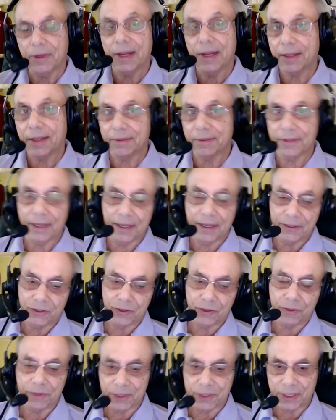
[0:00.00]
Well, I
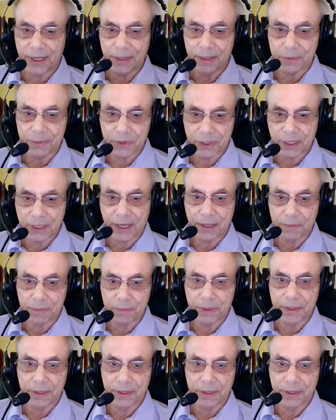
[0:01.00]
shouldn't say upset,